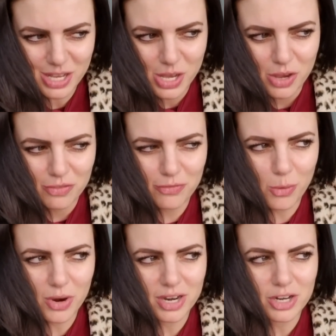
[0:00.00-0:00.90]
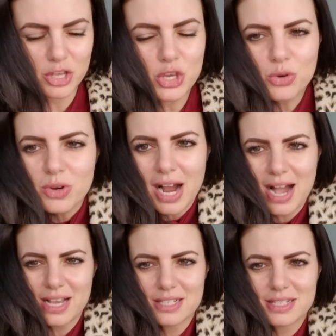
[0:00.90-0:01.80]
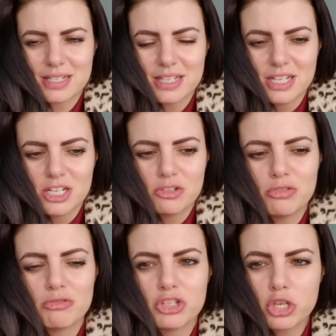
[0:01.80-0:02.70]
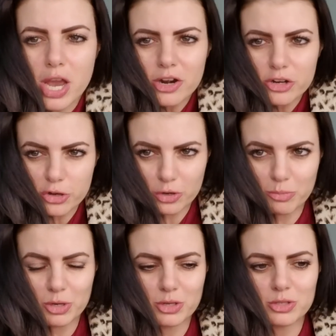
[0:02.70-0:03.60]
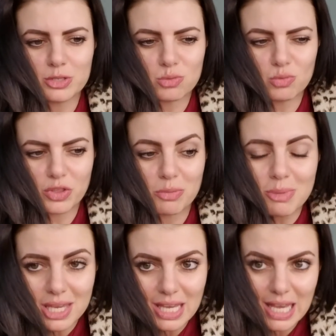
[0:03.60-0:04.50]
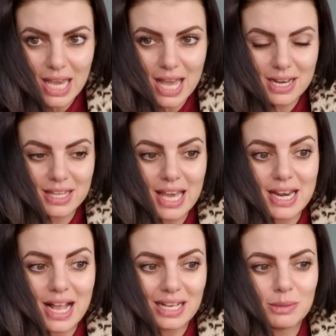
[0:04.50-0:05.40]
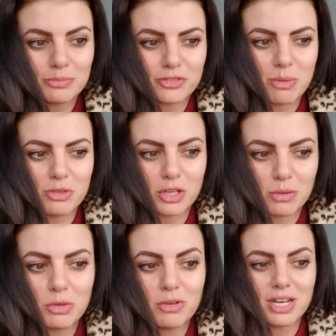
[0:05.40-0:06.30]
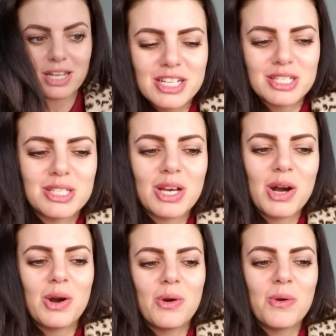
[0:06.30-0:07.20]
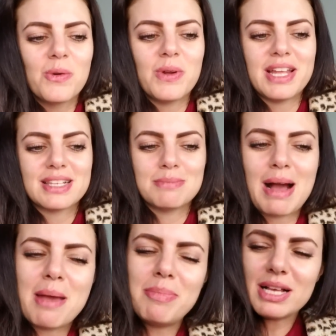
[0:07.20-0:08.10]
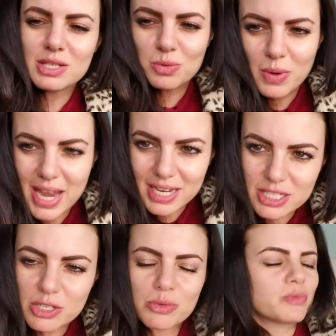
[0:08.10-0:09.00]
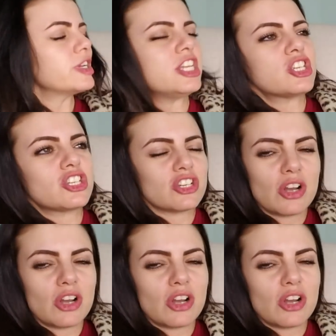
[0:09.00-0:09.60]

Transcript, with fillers: for you guys to share your birds with me and get help from the community. So it's my best way to reach